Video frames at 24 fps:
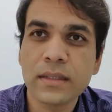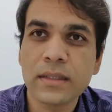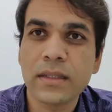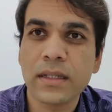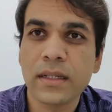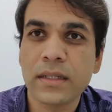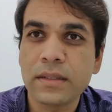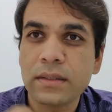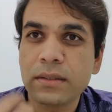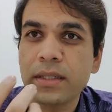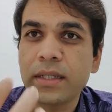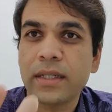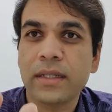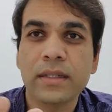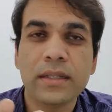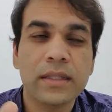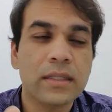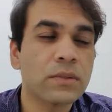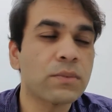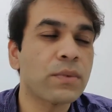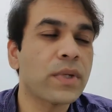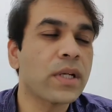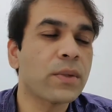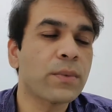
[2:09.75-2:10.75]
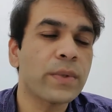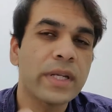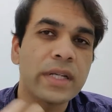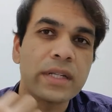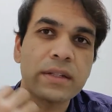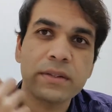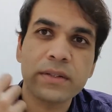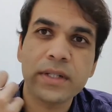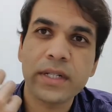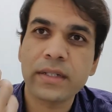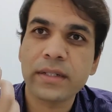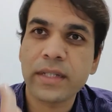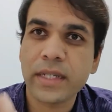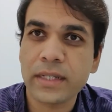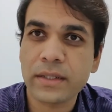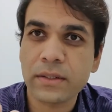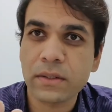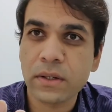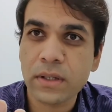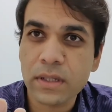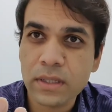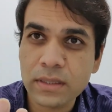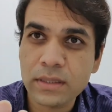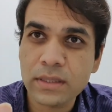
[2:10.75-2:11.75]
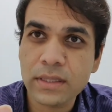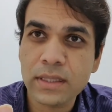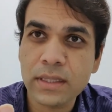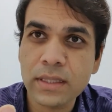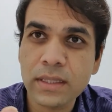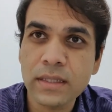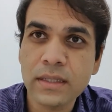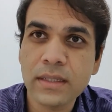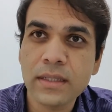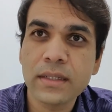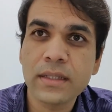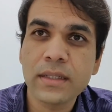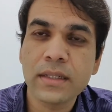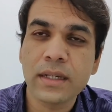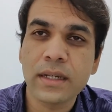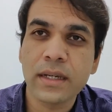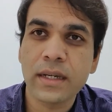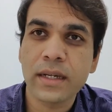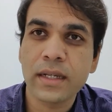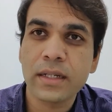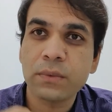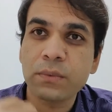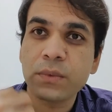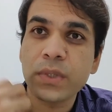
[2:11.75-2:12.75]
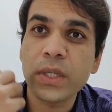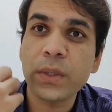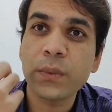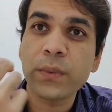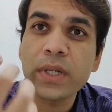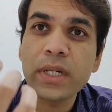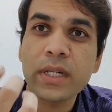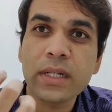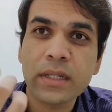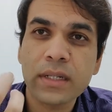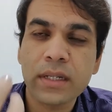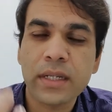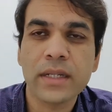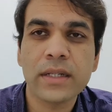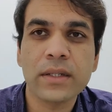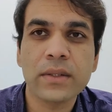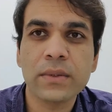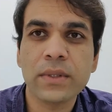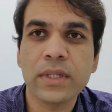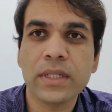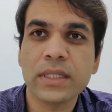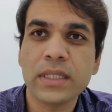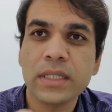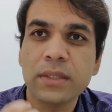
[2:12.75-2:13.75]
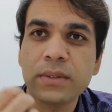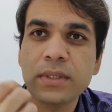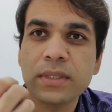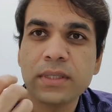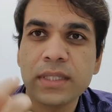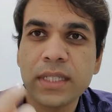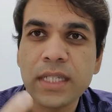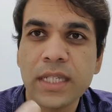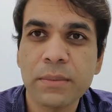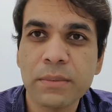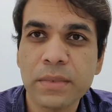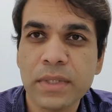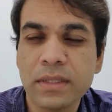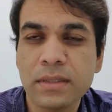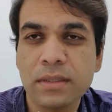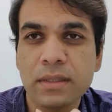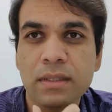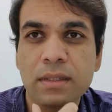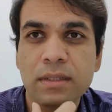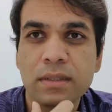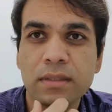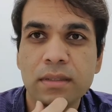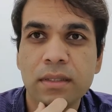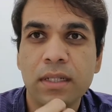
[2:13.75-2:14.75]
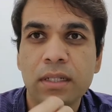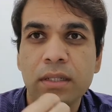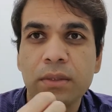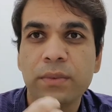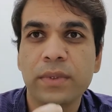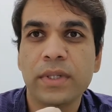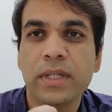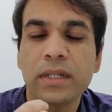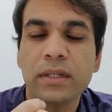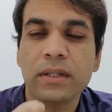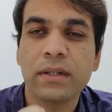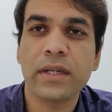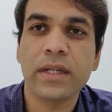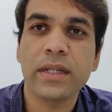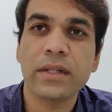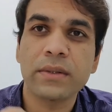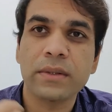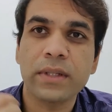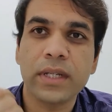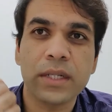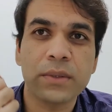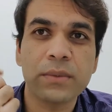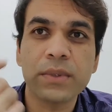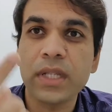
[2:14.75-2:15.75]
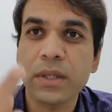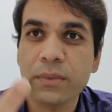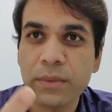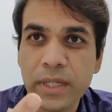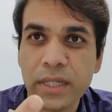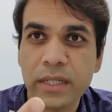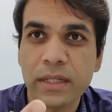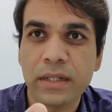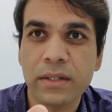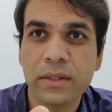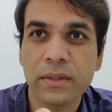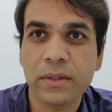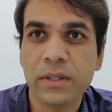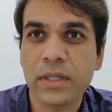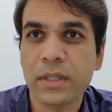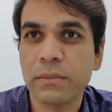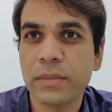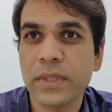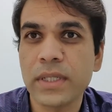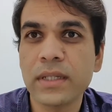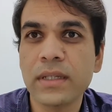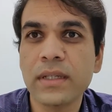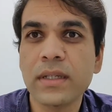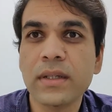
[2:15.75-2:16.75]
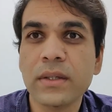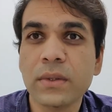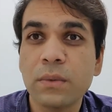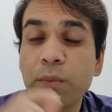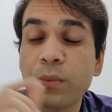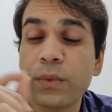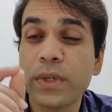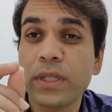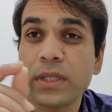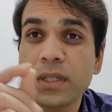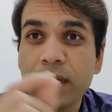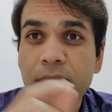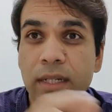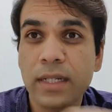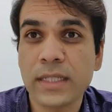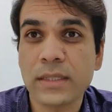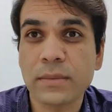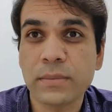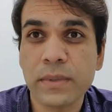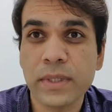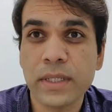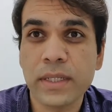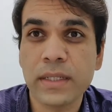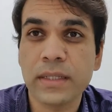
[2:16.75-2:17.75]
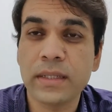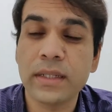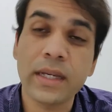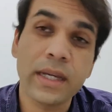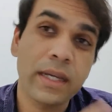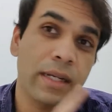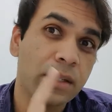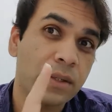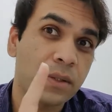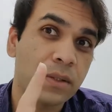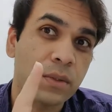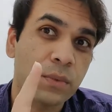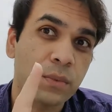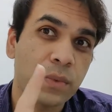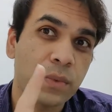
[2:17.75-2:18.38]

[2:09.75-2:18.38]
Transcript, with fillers: The other techniques where we integrate technology and we will try to achieve the same results that we are trying to get with awake craniotomy, which I'll explain in the end of the